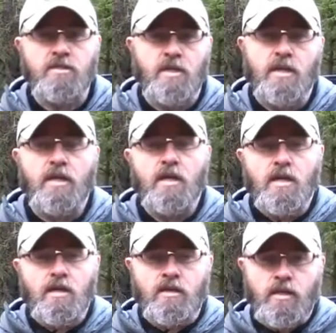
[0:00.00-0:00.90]
that
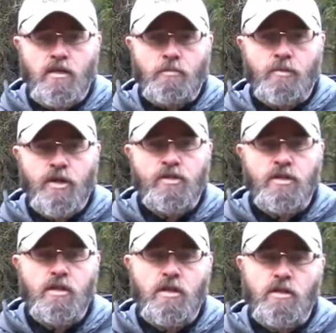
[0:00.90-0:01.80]
the
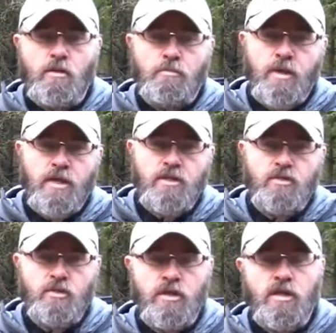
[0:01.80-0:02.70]
compression compared
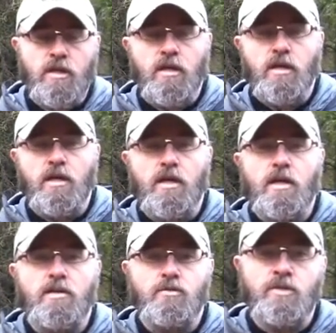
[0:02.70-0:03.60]
to
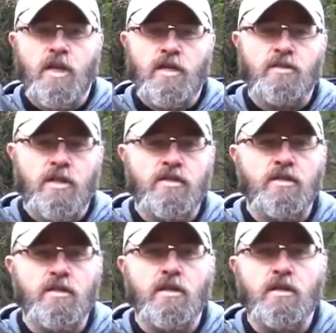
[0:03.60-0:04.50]
the
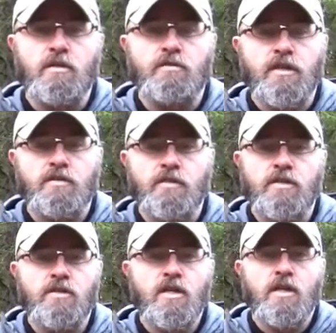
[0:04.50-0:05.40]
isolation
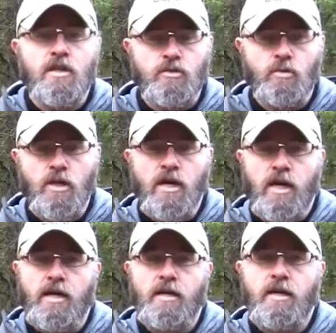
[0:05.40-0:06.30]
effectiveness is really
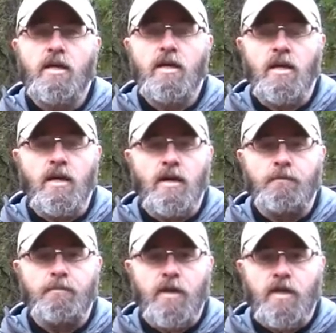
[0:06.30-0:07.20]
high.
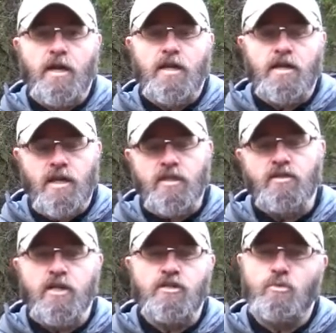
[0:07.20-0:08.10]
It
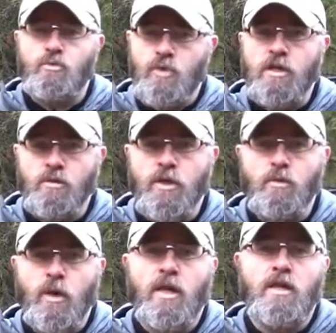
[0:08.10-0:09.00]
insulates you really, really
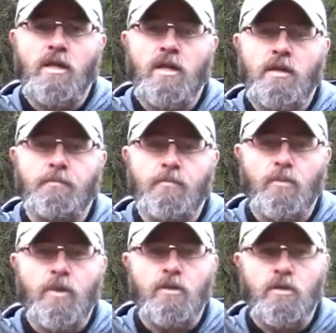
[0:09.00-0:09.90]
well
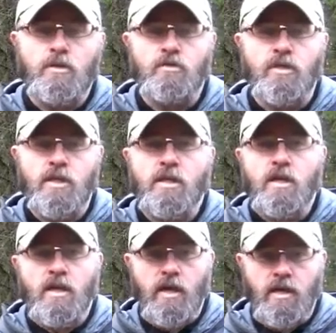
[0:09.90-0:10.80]
when you're using it,
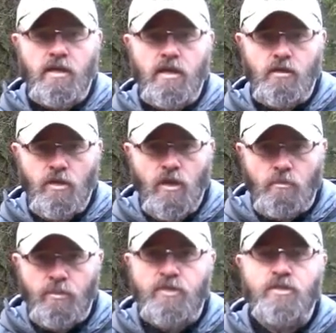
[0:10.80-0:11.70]
and you can
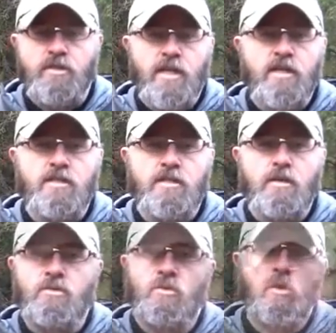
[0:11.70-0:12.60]
compress the jacket
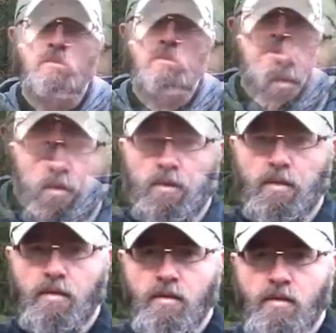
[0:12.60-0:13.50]
down to almost
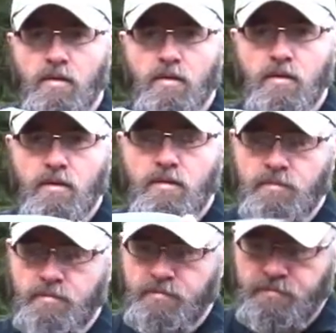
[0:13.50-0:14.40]
nothing
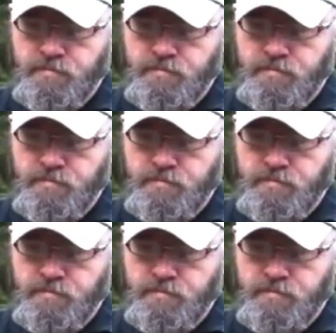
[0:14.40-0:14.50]
when you don't